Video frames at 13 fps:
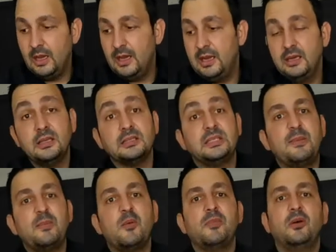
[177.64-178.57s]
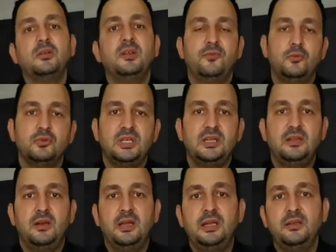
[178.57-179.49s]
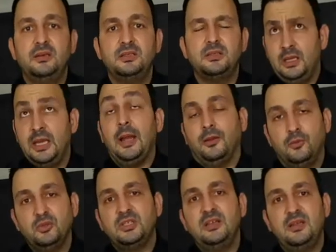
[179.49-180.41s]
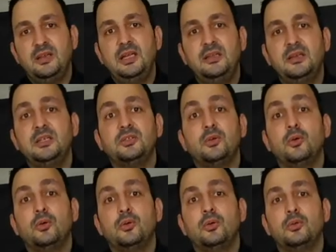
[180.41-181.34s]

And the same amount of 2 centiliters, 2 centiliters or